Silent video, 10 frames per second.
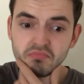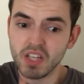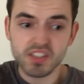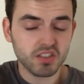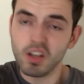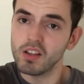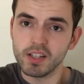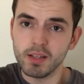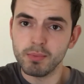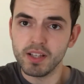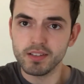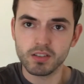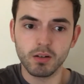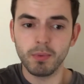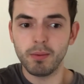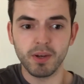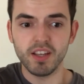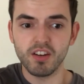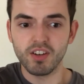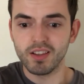it's a solid EP that's going to make my
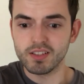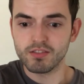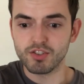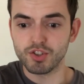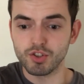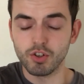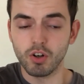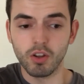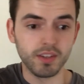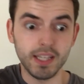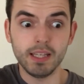year-end list for sure on the